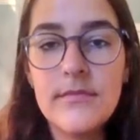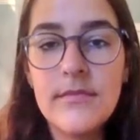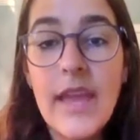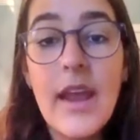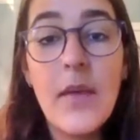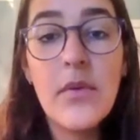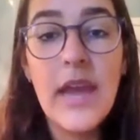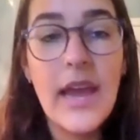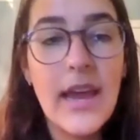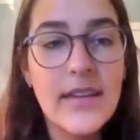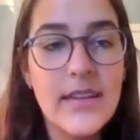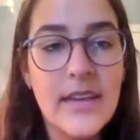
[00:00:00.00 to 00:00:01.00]
And I would
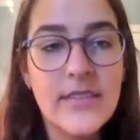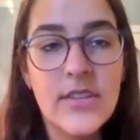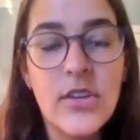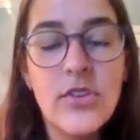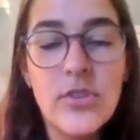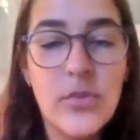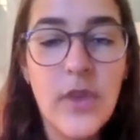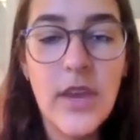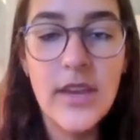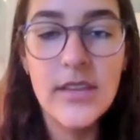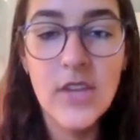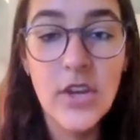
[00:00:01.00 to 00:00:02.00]
add,
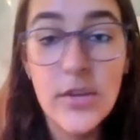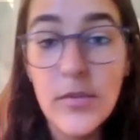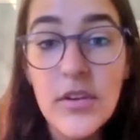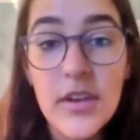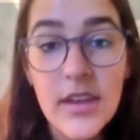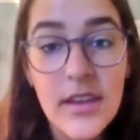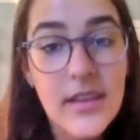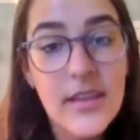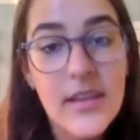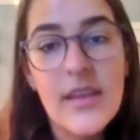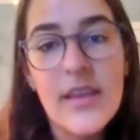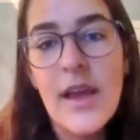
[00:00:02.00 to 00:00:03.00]
execution-wise, our community. I